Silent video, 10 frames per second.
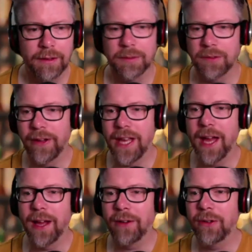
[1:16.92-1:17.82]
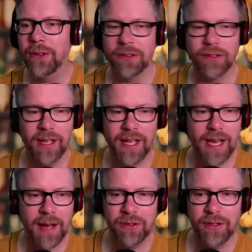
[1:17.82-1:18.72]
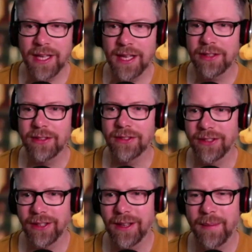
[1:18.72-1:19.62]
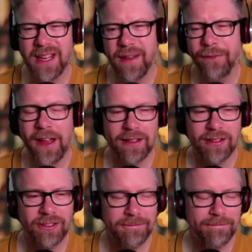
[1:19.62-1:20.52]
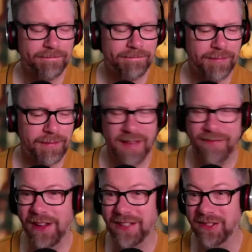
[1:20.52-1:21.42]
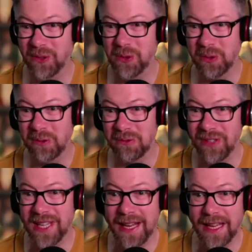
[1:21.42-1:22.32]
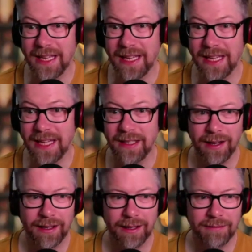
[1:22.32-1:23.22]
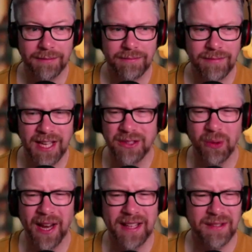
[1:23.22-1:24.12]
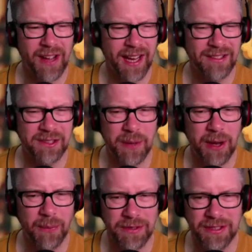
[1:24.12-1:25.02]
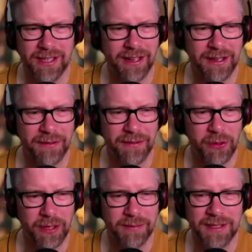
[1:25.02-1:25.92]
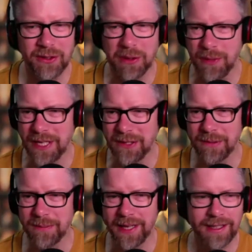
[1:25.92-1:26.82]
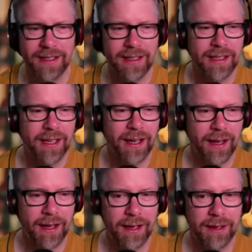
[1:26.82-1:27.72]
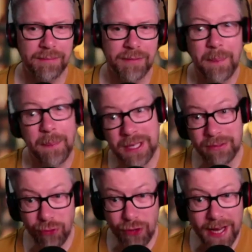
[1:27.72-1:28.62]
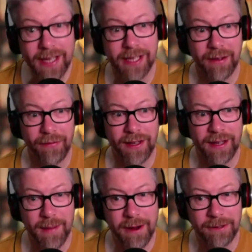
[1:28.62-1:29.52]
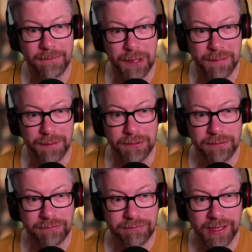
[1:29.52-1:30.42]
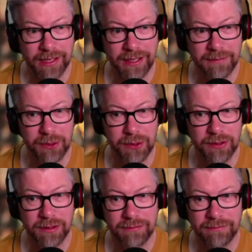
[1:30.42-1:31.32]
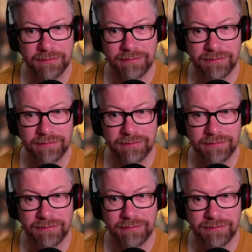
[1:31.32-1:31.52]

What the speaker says: oh, sorry. Yeah, of course. It absolutely is a concern. I mean, it affects us all, really. And it's all out of our hands as well, which is kind of annoying. There's nothing we can do about it. But it's really going to affect the American people, I think, more than